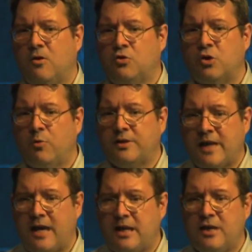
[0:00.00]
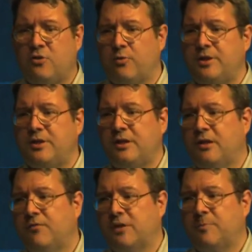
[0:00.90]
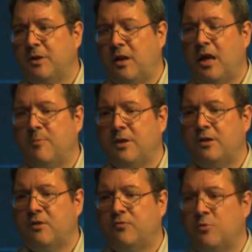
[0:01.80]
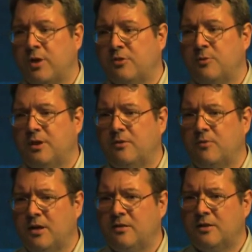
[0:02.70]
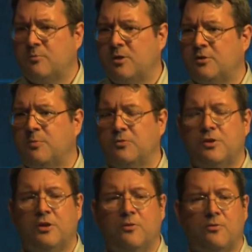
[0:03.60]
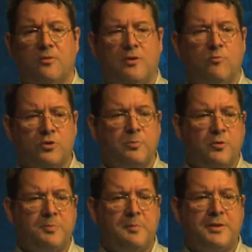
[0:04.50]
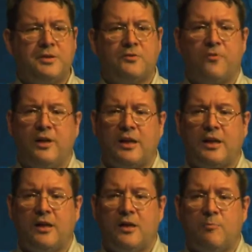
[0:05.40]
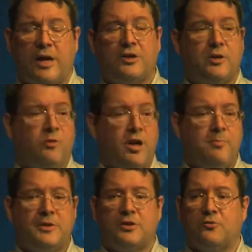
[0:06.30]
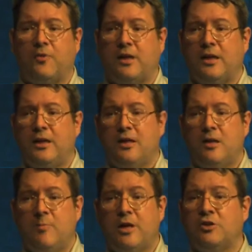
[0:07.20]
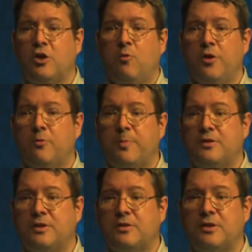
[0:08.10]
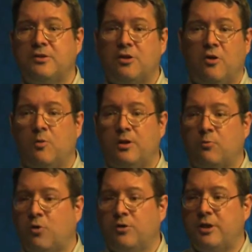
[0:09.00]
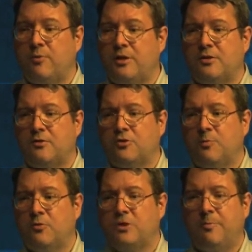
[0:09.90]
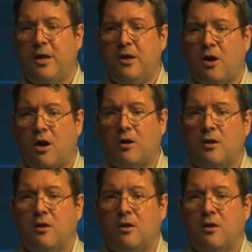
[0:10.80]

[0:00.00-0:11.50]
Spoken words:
So is that increasing the investment climate of New Brunswick, right? That's what it's supposed to do. We're supposed to be business friendly, but actually we're not business friendly because no other businesses know what the royalty rates that they're supposed to pay are.